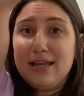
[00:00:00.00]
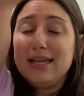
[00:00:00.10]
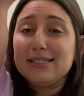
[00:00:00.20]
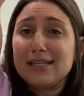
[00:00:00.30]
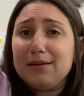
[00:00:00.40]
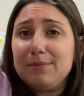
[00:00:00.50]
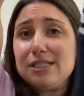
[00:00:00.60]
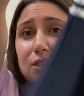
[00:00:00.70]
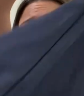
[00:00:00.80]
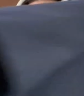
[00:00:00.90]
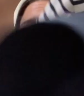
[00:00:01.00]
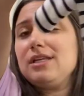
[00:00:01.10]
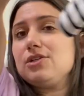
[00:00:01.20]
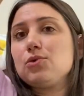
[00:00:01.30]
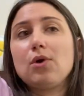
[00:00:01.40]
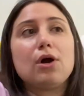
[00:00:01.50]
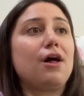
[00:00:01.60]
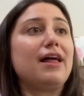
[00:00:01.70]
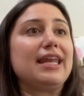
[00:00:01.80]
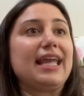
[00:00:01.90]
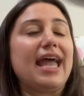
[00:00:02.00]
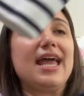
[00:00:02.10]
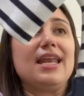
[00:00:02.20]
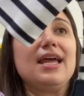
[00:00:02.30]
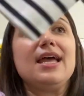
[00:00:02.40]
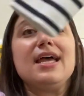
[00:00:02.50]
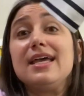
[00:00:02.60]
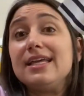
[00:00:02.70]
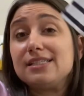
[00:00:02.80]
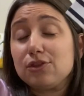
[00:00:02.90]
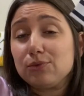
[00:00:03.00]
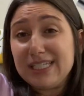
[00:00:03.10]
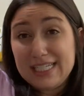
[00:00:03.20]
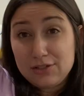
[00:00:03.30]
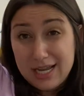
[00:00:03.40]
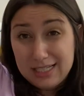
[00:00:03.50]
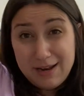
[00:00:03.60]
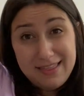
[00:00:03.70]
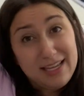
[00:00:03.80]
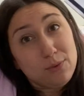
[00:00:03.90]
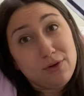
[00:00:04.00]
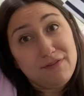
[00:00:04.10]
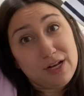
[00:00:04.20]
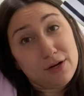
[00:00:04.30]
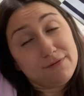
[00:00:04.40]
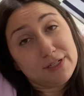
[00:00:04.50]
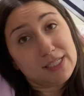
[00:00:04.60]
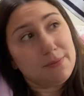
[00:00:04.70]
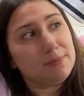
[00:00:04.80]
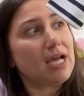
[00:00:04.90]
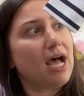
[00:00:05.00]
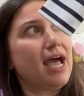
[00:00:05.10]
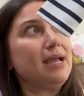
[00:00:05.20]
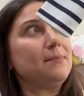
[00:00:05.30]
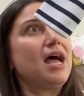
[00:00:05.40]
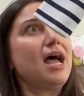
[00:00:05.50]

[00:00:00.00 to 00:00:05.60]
It's going to be so pretty to twirl. And again, it's a 3T dress, but I think it will fit her for some time.